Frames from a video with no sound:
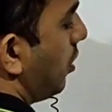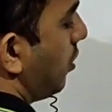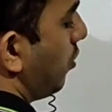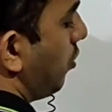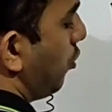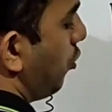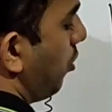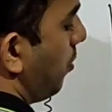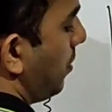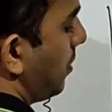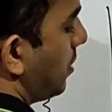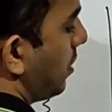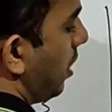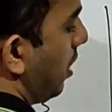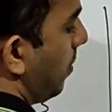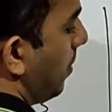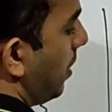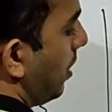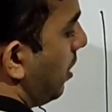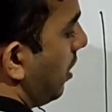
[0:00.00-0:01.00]
So it will be
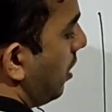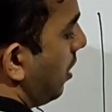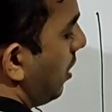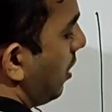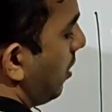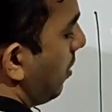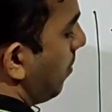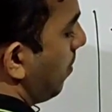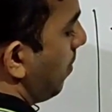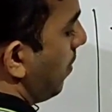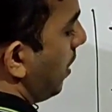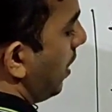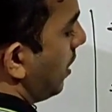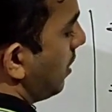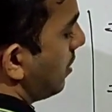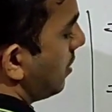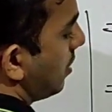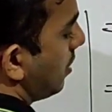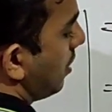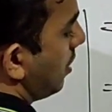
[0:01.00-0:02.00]
7
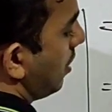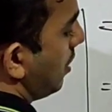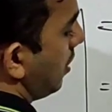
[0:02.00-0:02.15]
plus